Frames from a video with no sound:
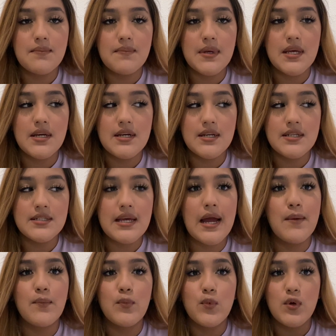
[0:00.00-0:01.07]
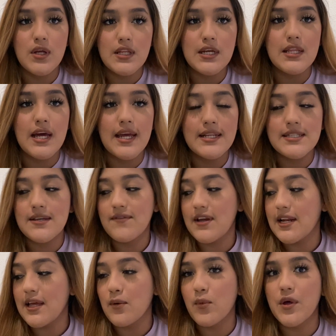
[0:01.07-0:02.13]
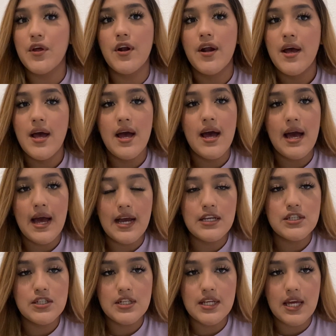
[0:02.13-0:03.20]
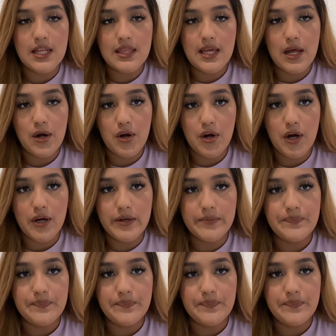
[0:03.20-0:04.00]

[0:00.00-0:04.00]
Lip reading: because I'm really like debating whether I should get that or not.